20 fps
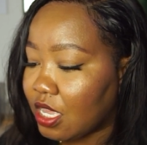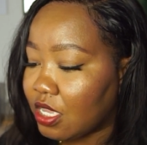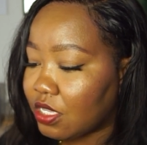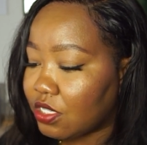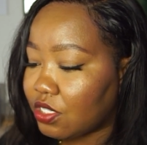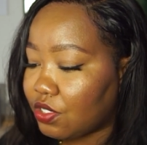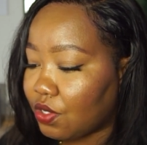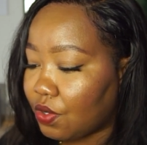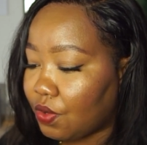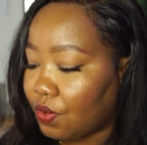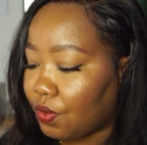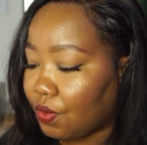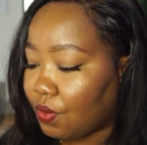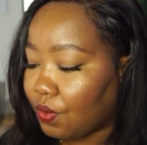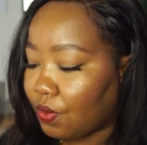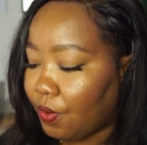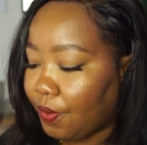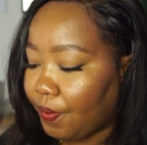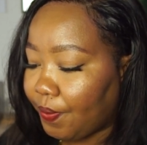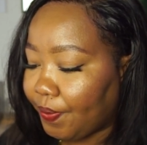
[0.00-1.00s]

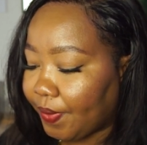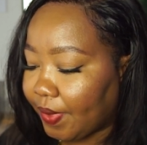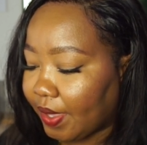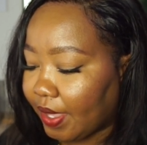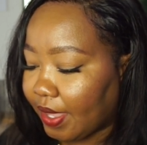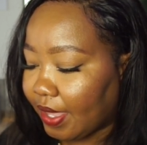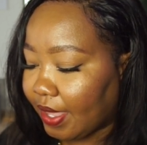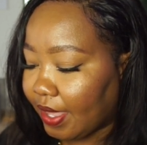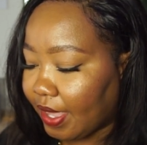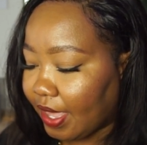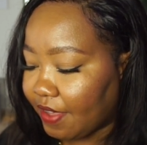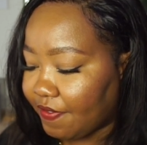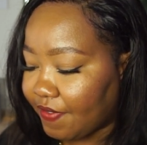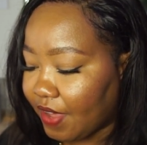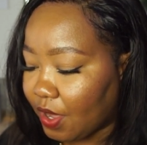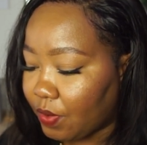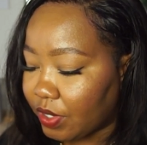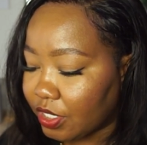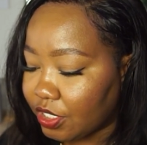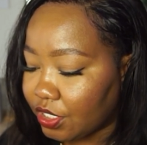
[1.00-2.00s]
So if
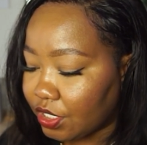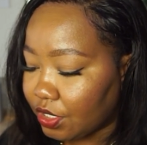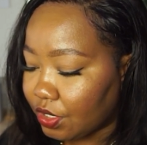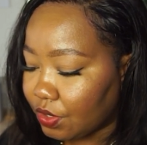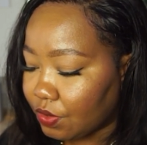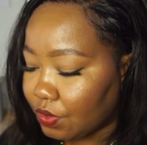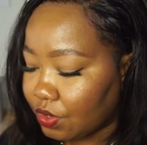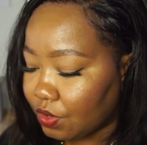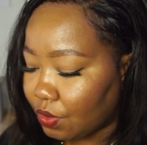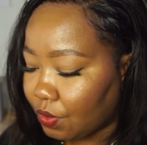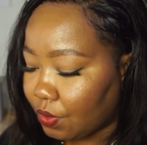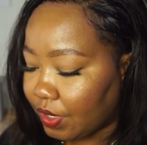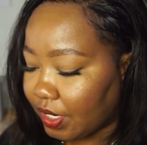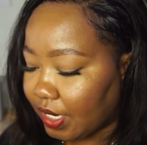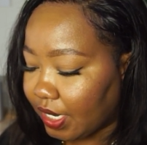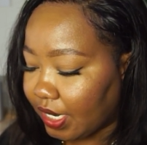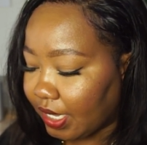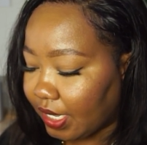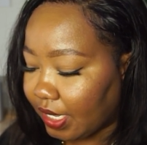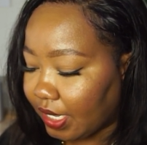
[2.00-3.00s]
I want to use
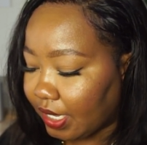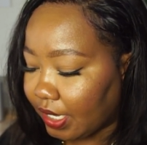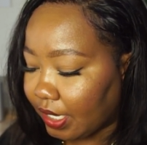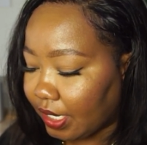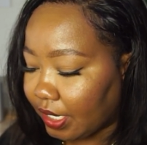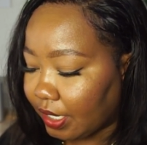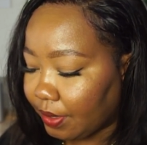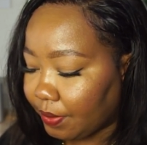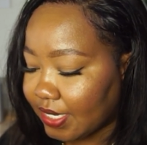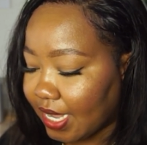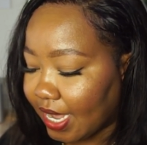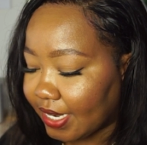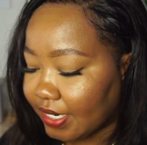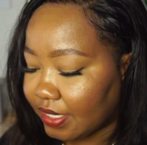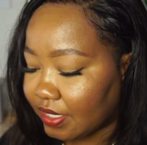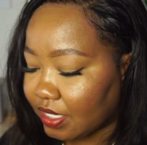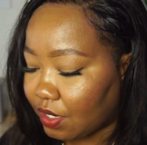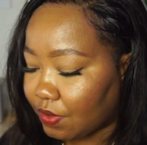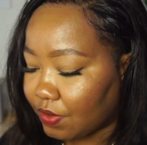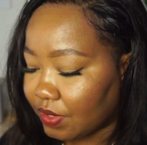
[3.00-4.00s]
only
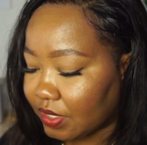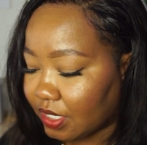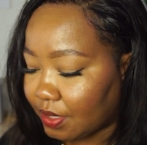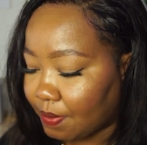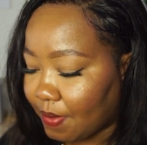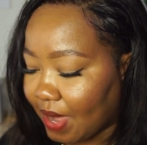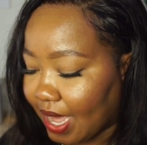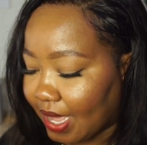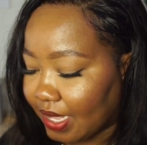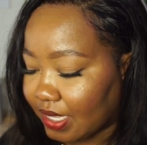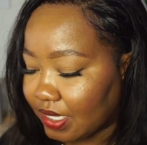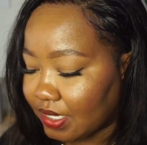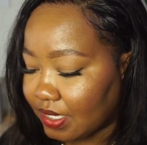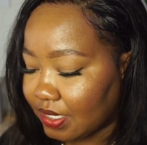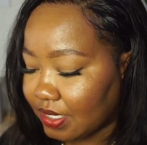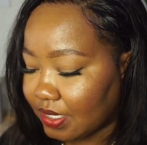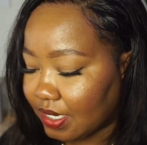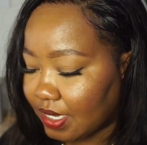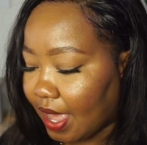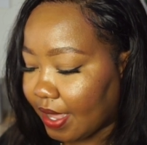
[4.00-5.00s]
10,000 miles,
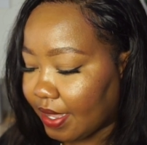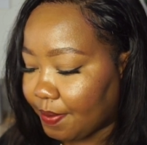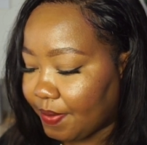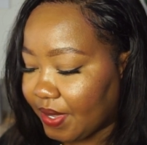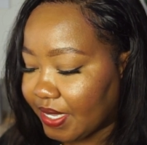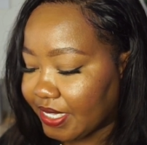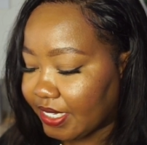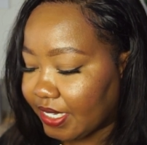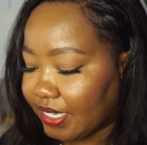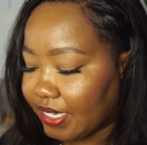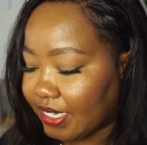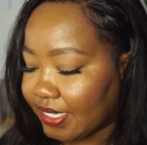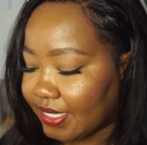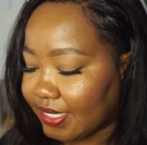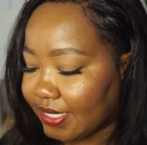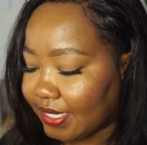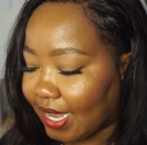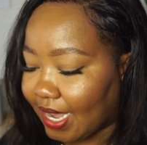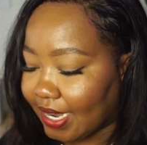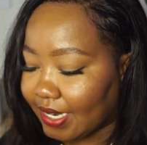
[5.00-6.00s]
I can basically
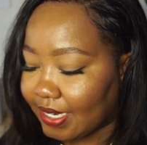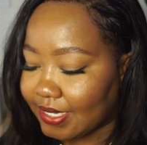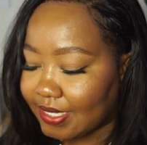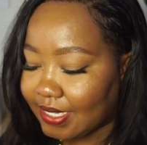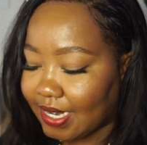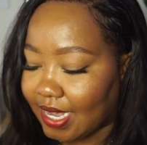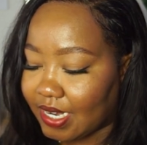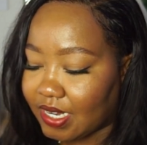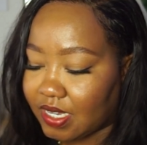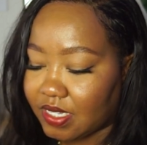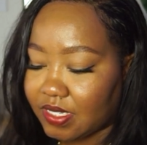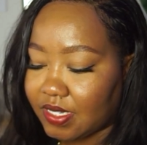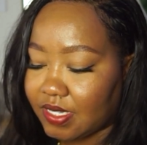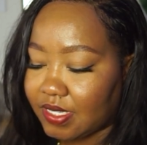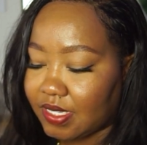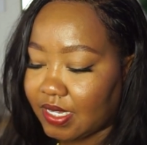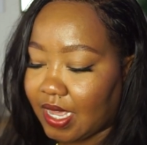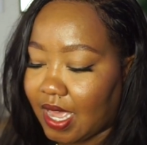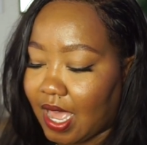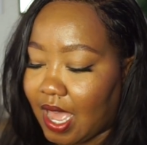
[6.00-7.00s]
slide the slider to
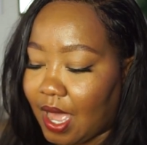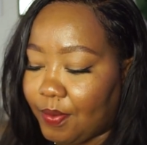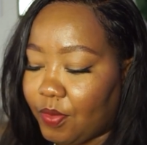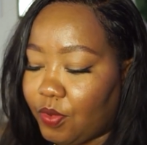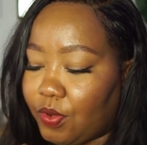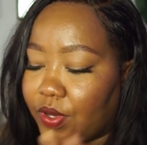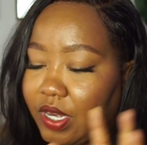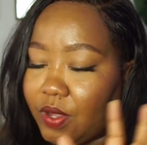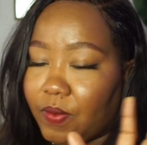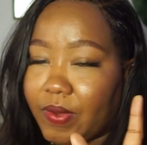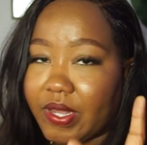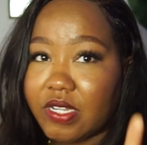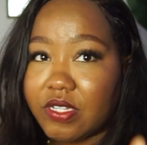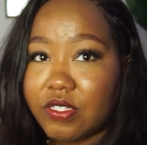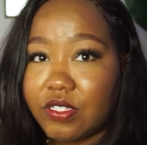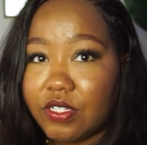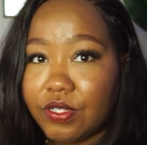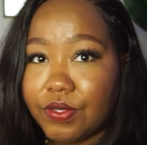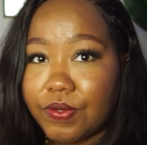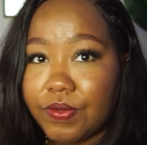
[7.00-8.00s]
say I'm only willing
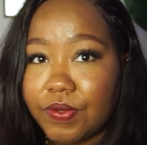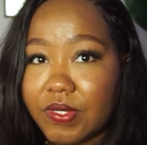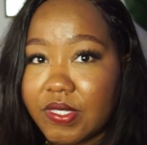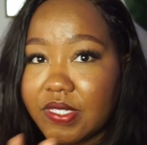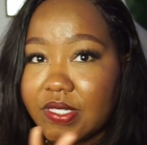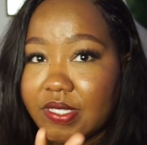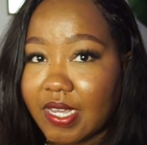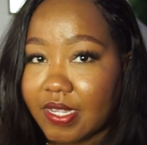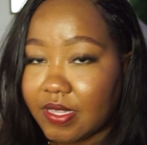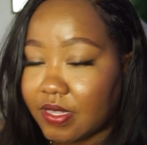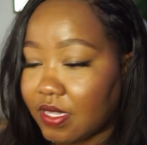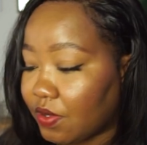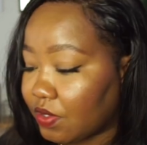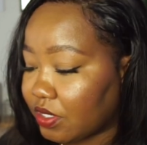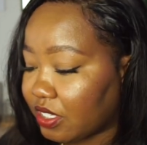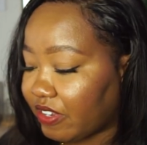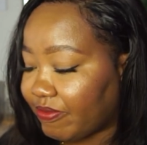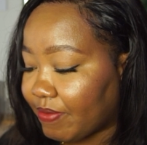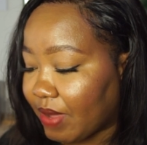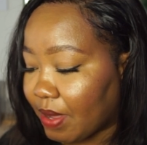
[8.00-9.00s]
to use
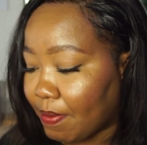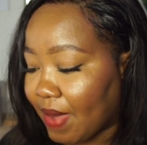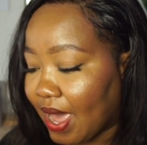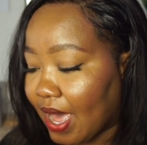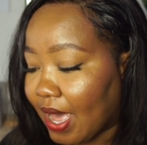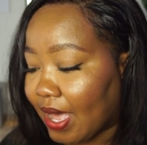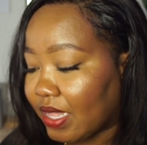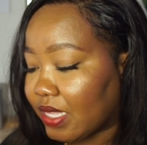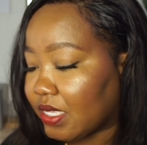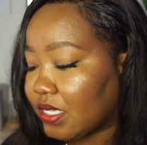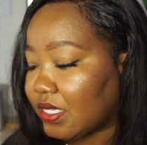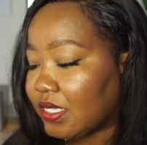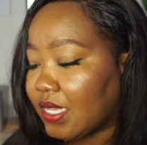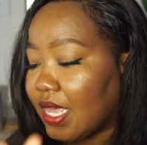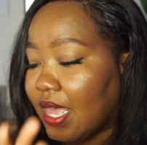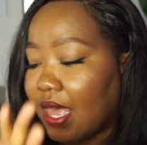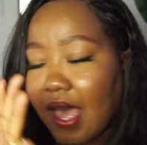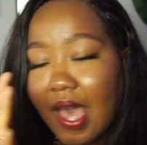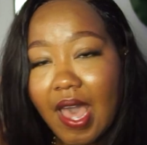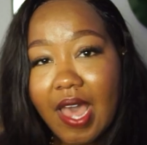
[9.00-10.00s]
10,000 of my miles,
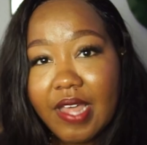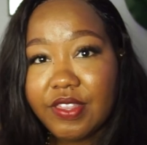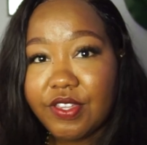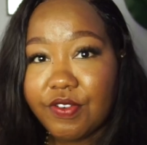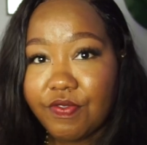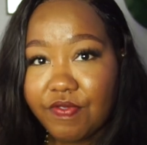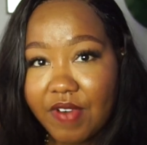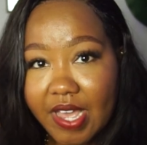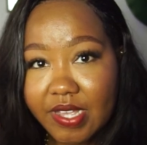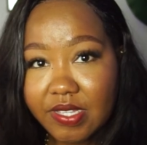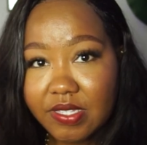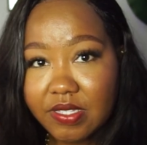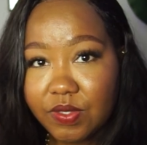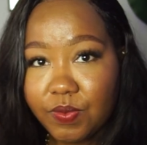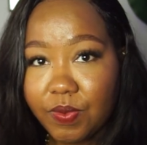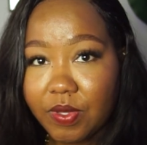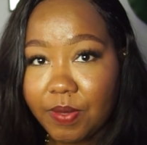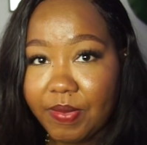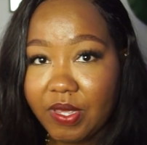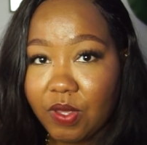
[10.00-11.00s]
and the rest
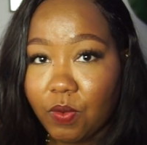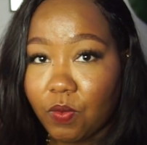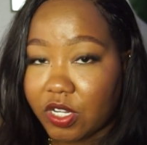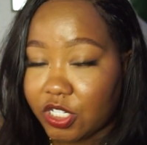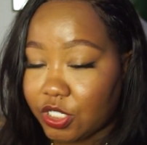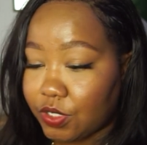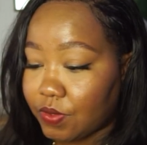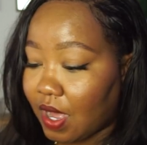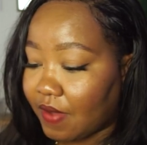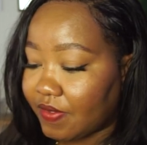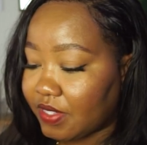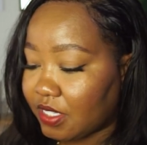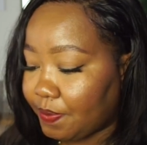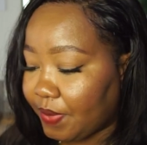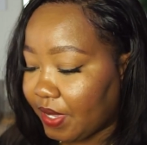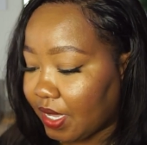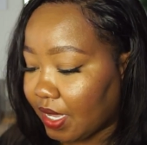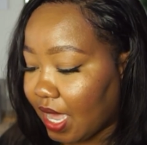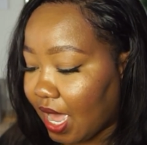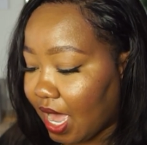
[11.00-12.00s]
will be what you have to
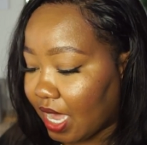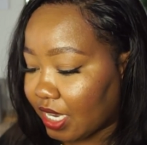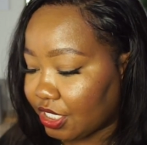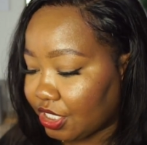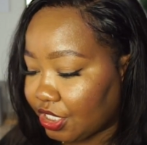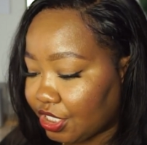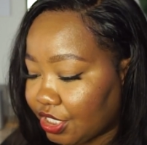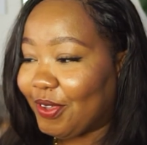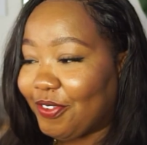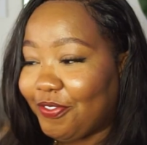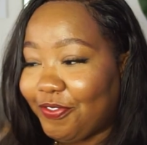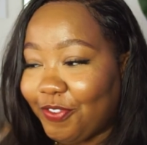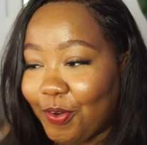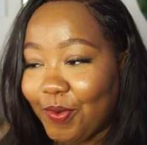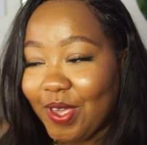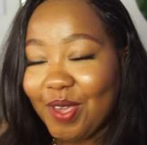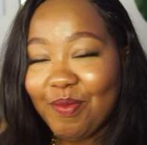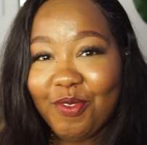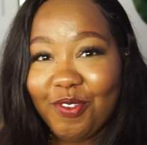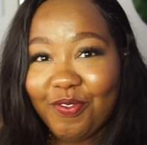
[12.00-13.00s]
pay cash. Before
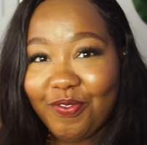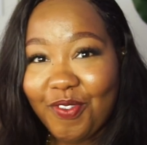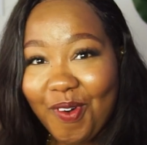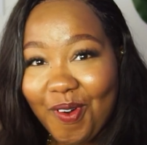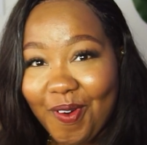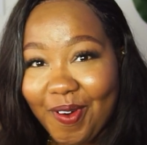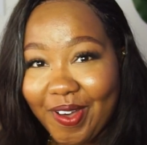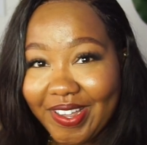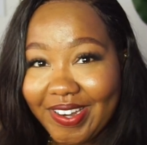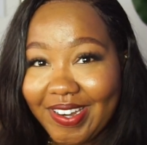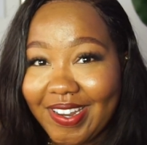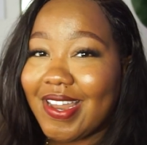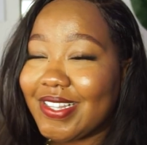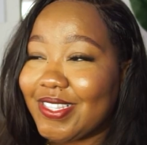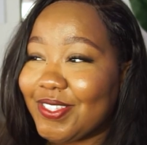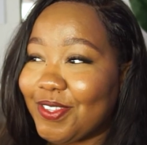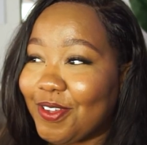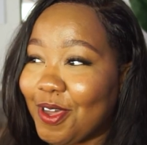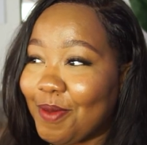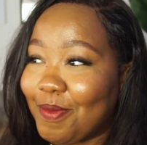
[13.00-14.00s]
we move on,
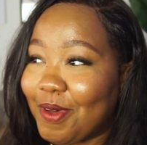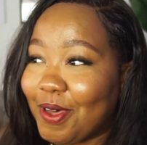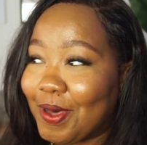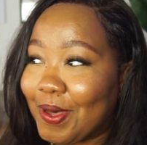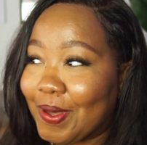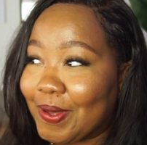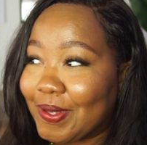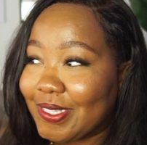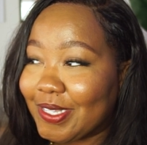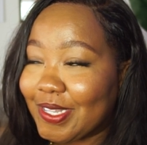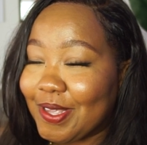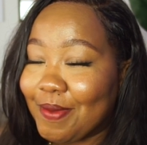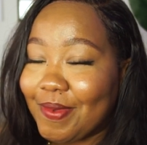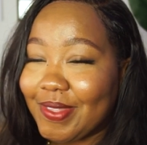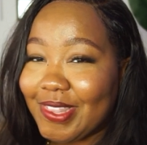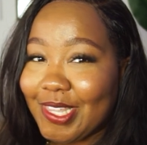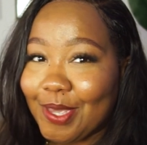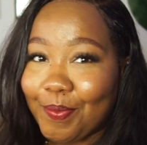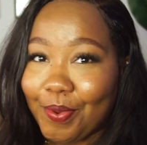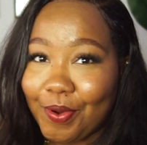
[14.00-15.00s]
let's talk about
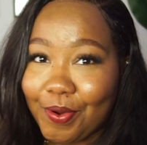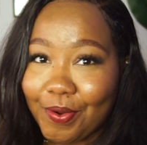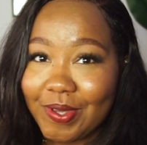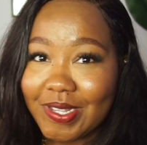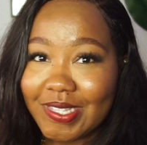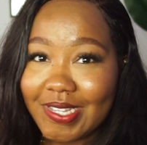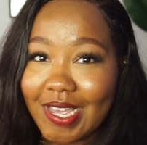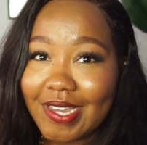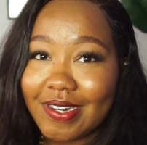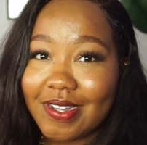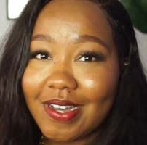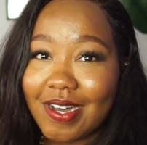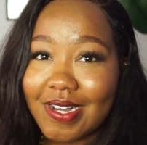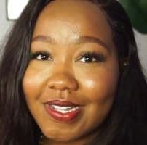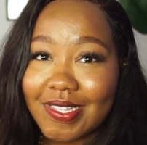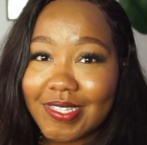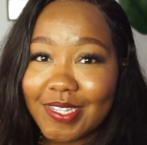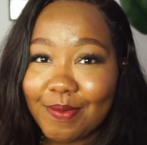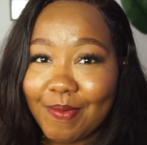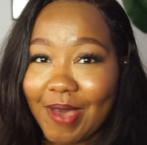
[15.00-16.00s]
the pros and
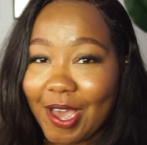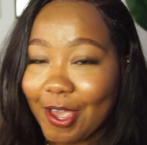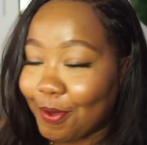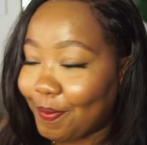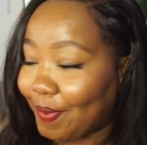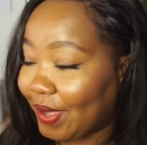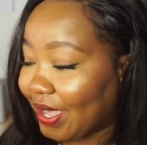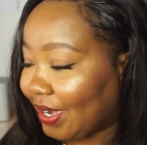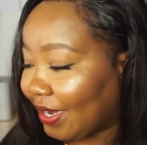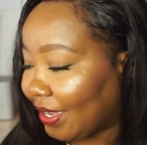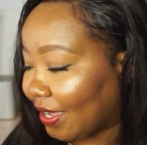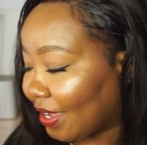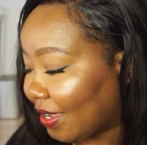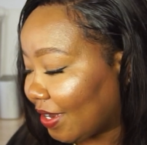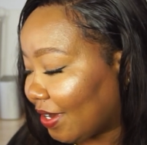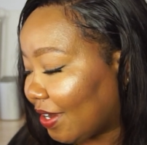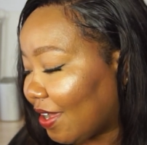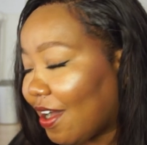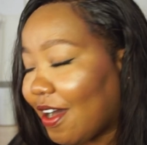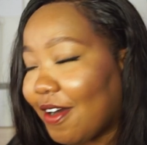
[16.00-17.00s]
cons, in my
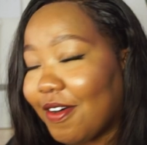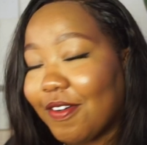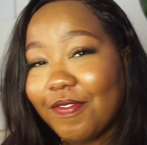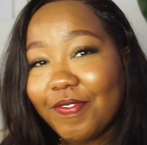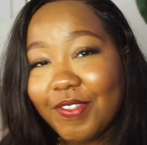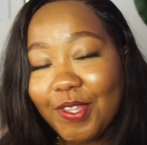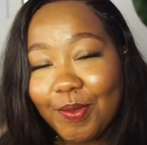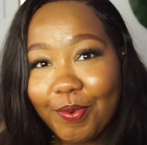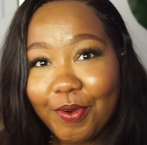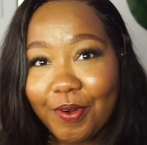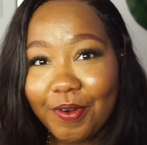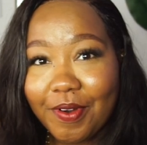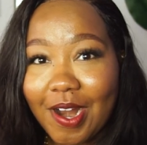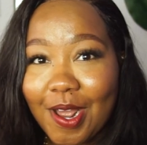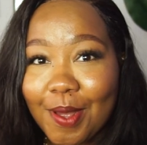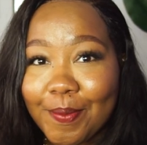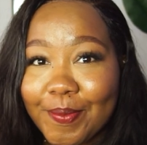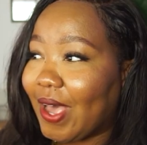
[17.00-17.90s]
opinion, of the program.